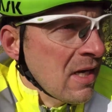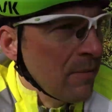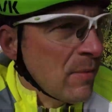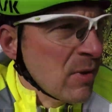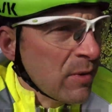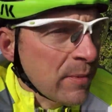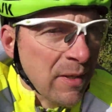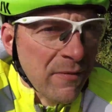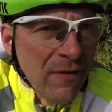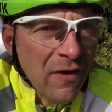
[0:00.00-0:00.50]

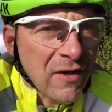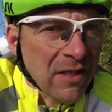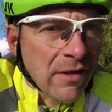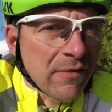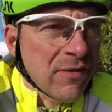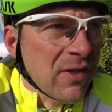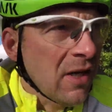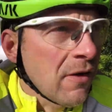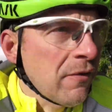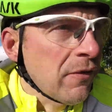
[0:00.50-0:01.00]
Must be the first time I've
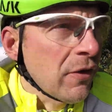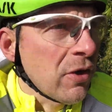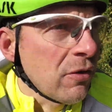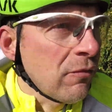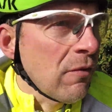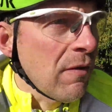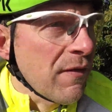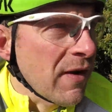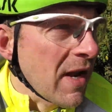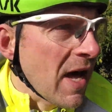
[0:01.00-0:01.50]
seen a flooded
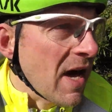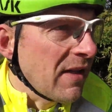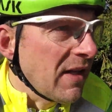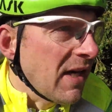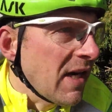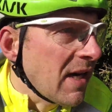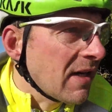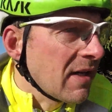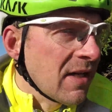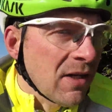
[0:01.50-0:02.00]
river like
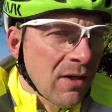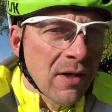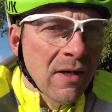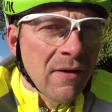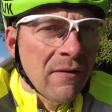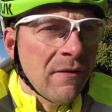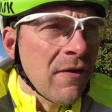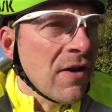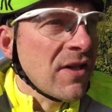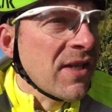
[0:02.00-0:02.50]
that.
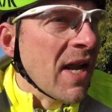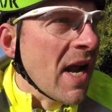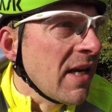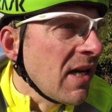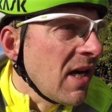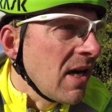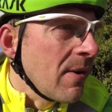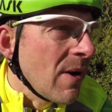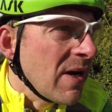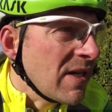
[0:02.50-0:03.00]
First time
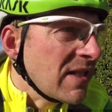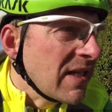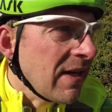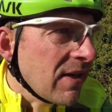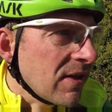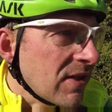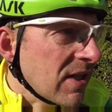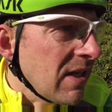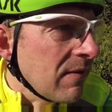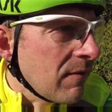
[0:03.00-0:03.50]
anyway. See it on
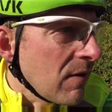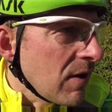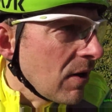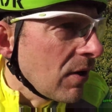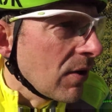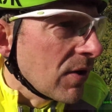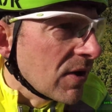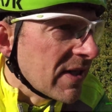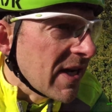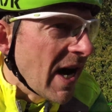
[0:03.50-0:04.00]
TV
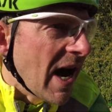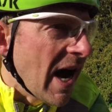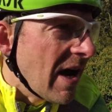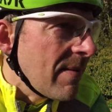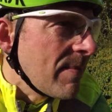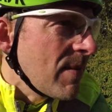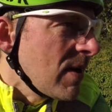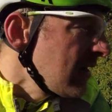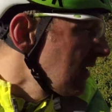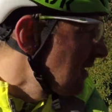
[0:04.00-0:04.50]
all the time.